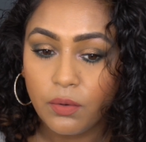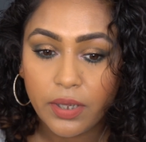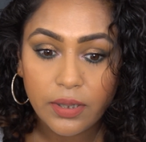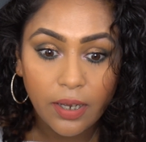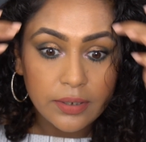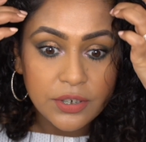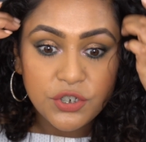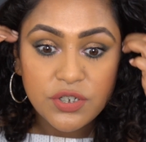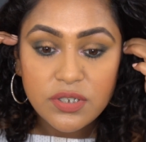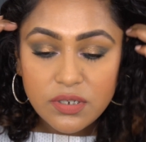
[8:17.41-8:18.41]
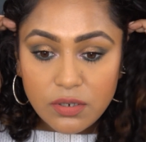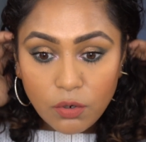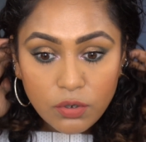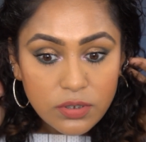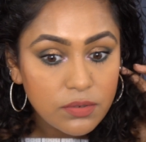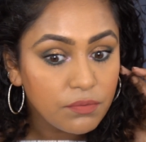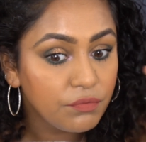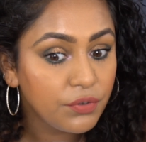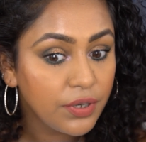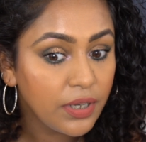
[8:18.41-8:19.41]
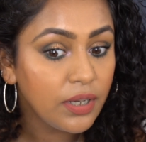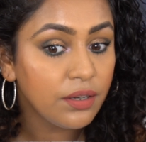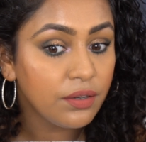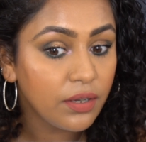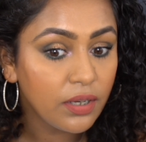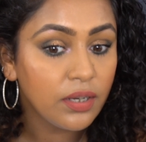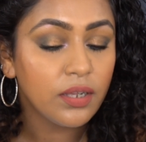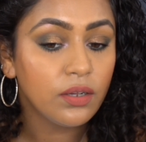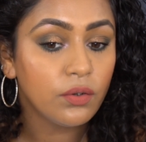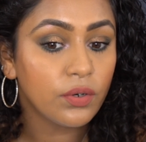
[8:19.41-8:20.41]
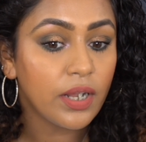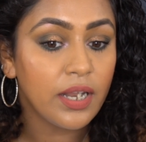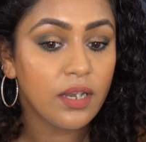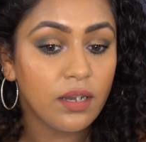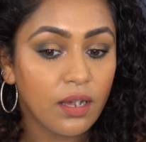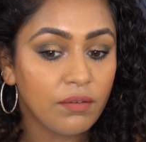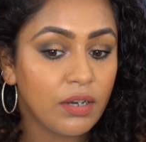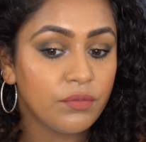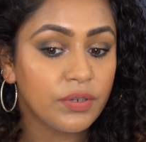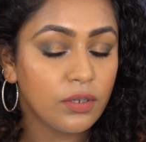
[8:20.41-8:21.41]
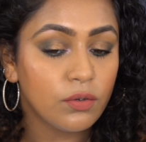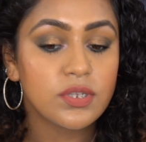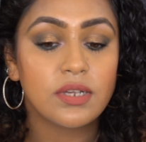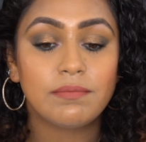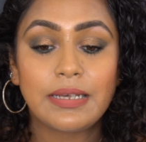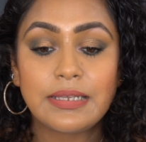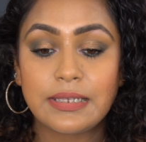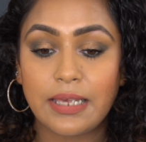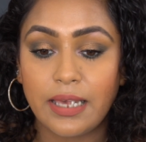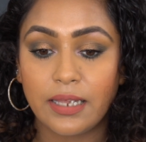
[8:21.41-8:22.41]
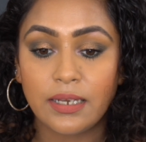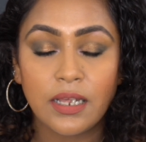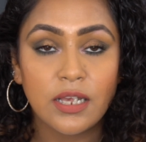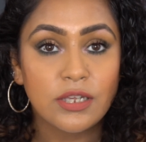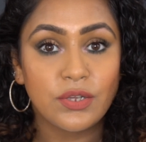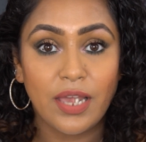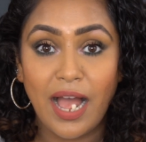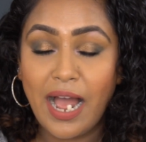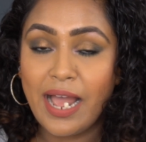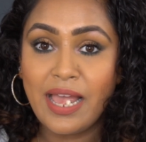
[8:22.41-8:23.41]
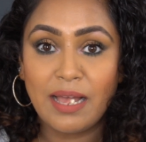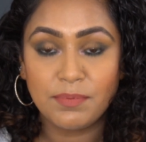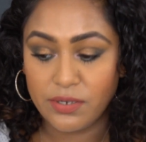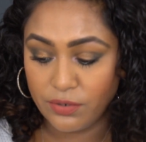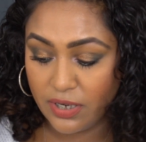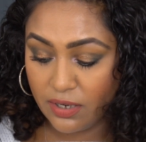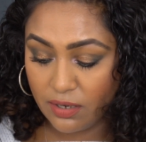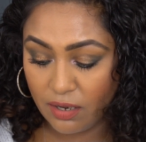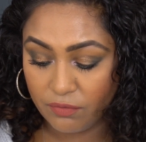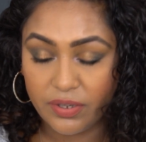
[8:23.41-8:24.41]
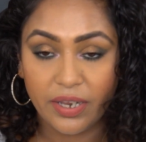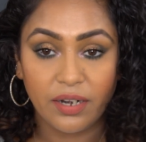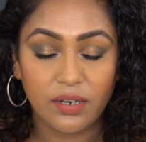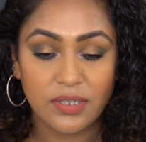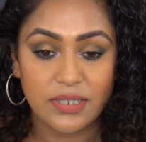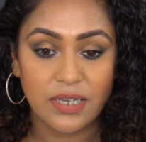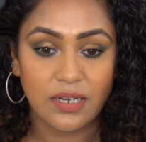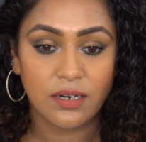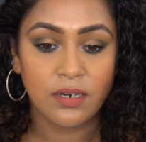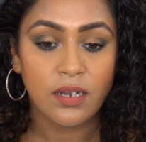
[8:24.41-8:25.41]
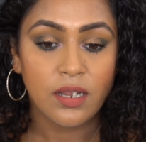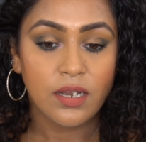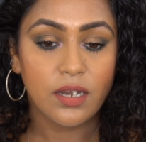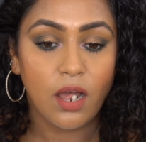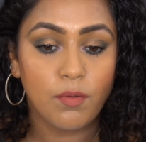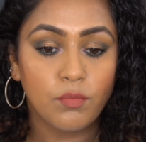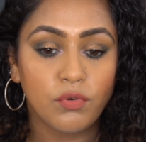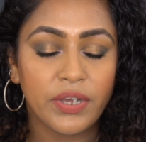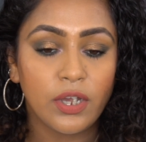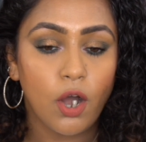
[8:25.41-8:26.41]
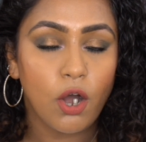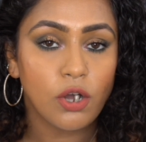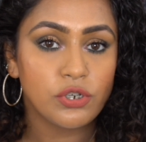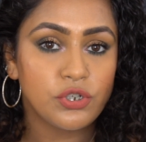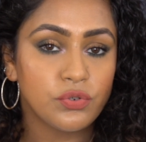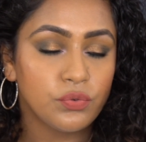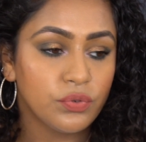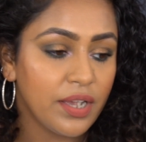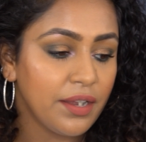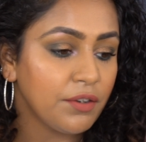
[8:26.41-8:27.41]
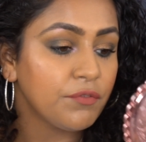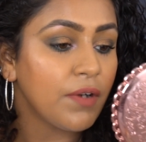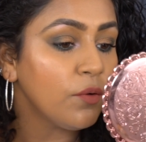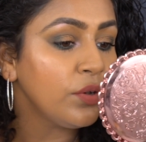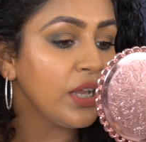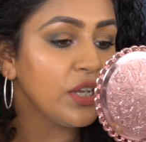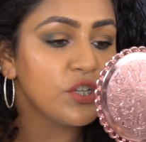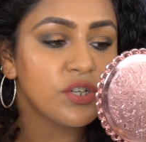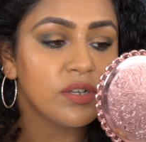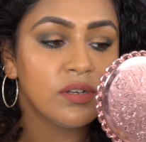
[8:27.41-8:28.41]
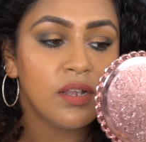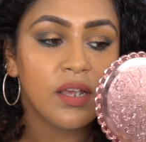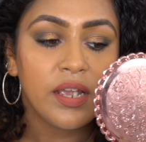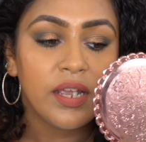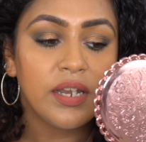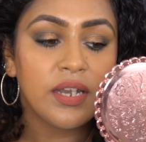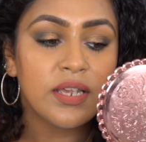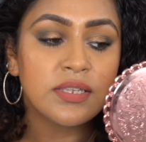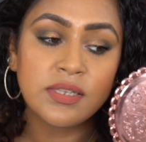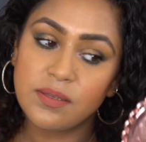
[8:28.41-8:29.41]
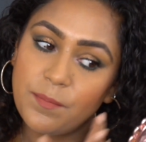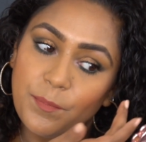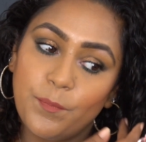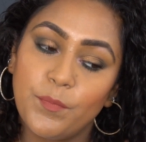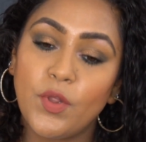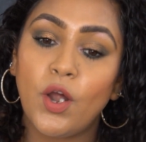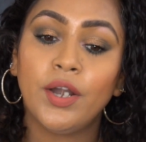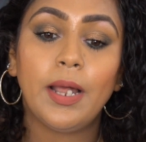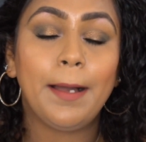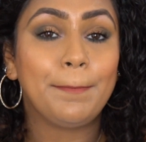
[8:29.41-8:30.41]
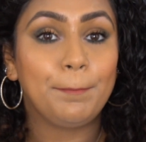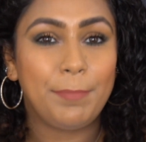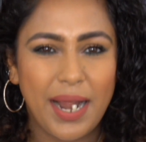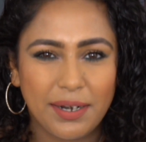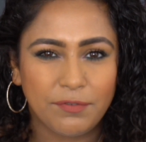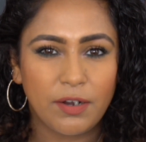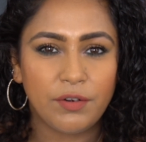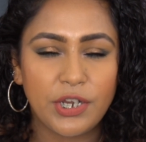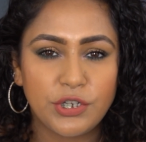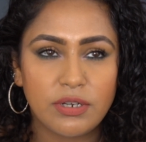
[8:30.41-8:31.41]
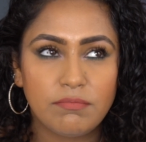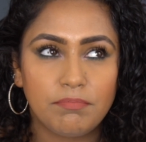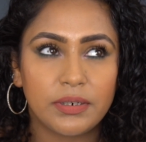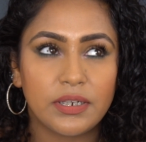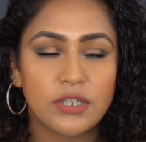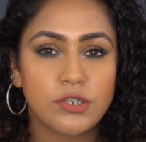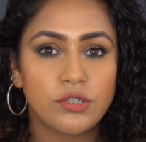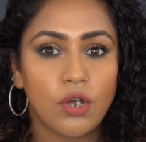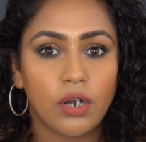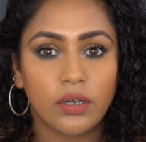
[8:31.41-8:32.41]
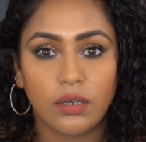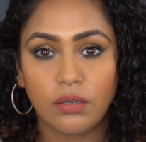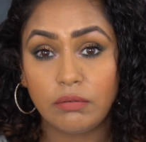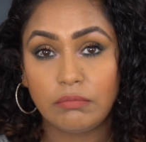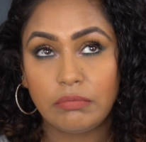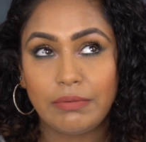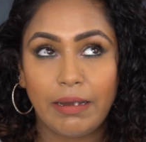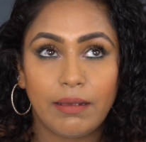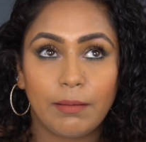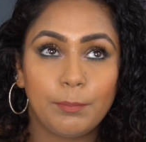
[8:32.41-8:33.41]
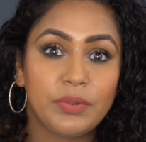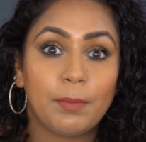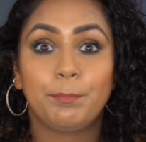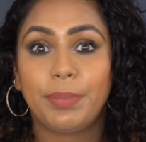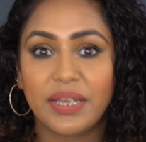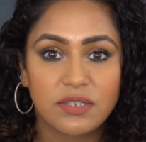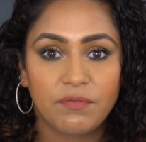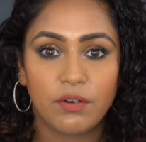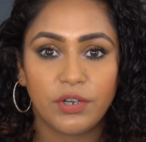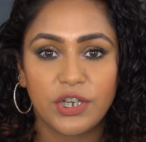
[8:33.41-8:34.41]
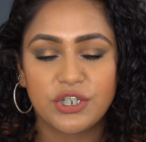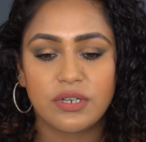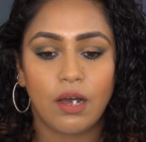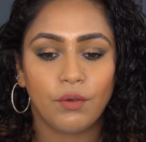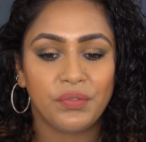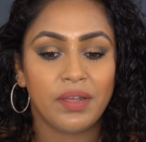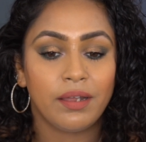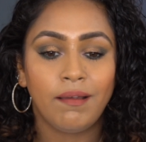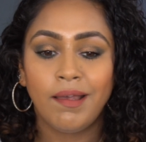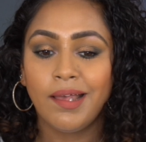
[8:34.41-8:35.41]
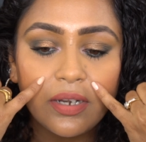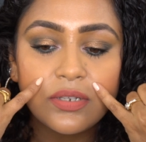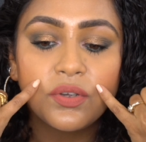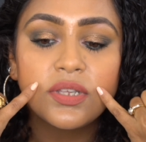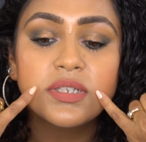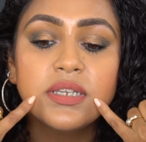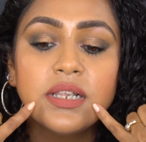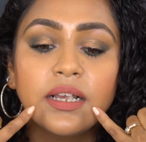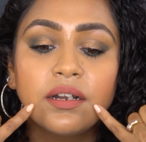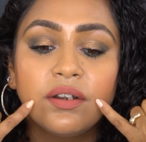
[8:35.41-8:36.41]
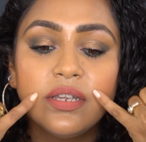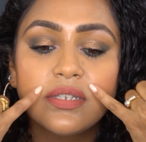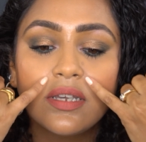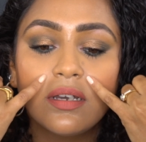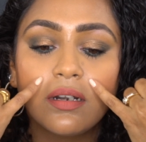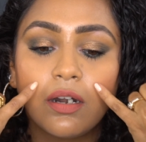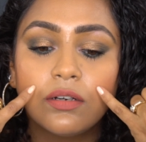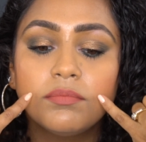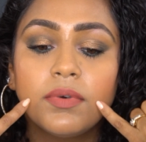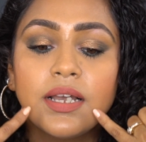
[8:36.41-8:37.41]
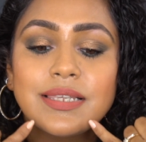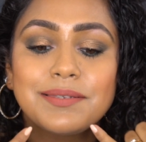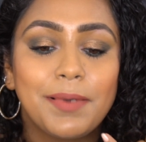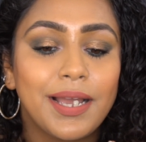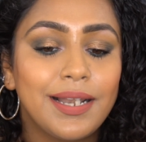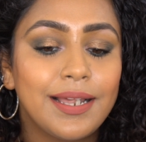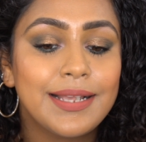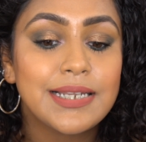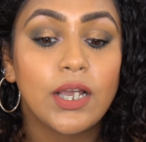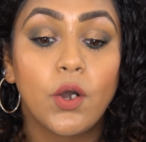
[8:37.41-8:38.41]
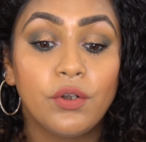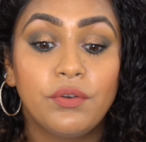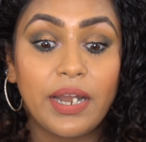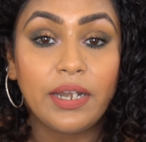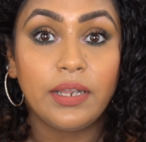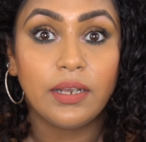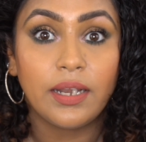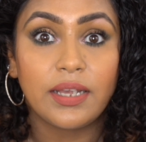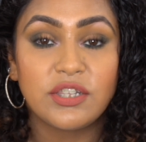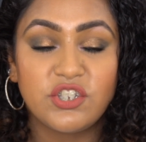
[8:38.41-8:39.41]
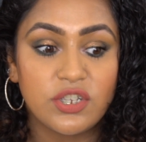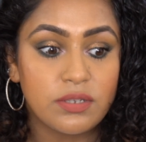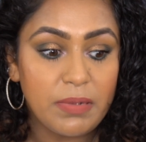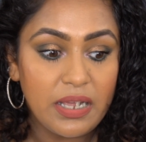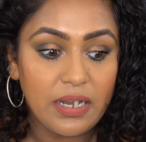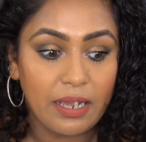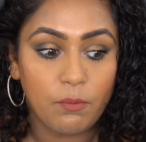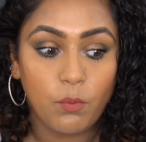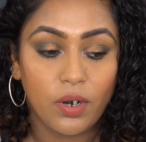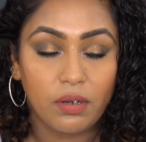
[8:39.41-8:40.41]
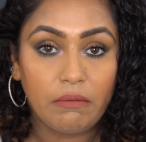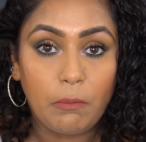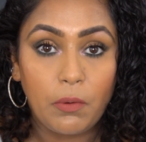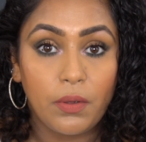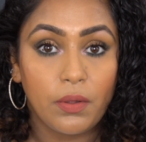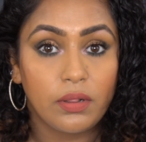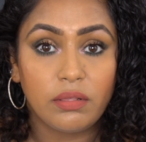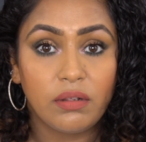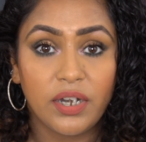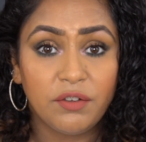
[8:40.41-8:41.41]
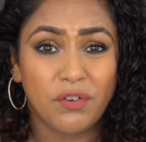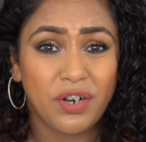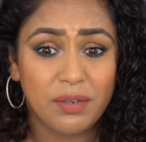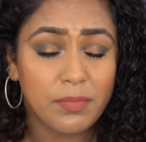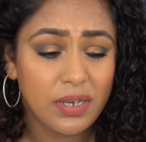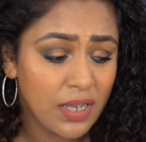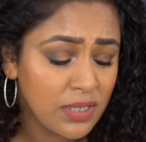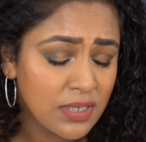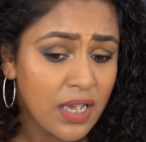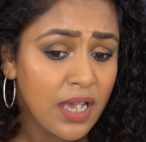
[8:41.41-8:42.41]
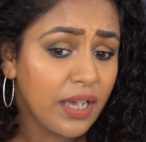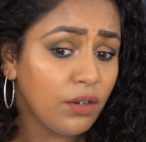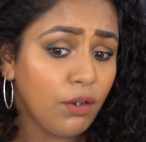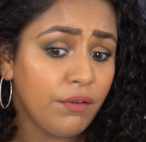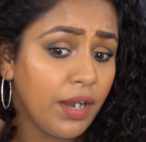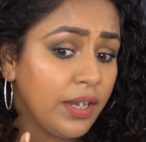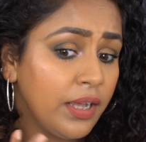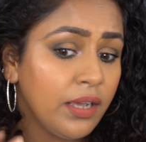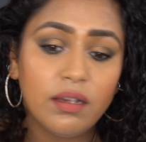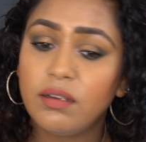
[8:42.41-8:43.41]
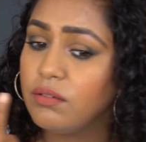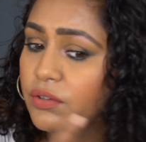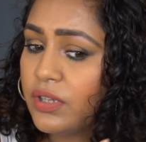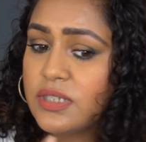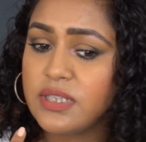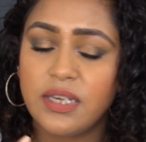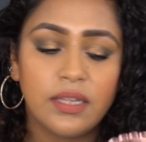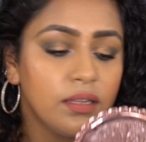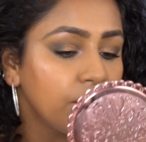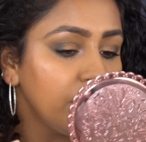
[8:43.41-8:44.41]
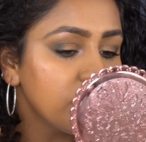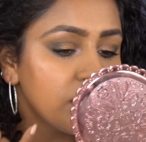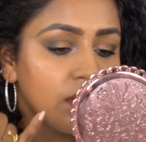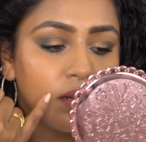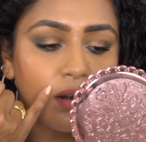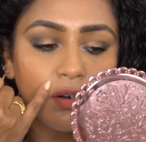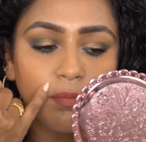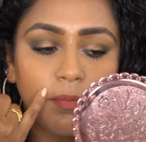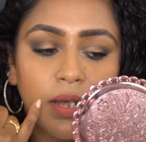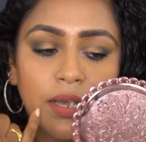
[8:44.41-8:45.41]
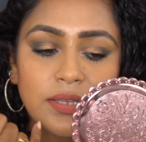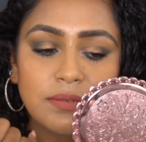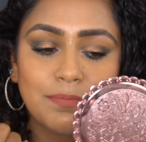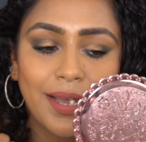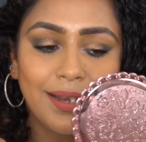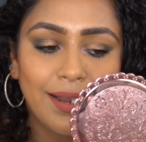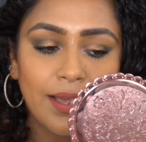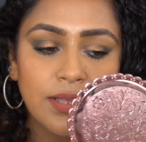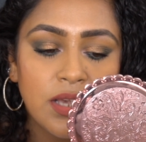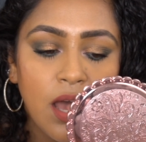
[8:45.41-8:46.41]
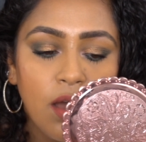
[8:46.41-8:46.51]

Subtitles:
look at that, it just looks really good. I love how it looks on my skin. So yeah, I absolutely love their concealer. Now moving on to their foundation, it is not a bad foundation, but it's not the best foundation out there. As you can see, like creasing around my smile lines, like already, like it's just been like what, 30-40 minutes, and already you can see the creasing around my smile lines,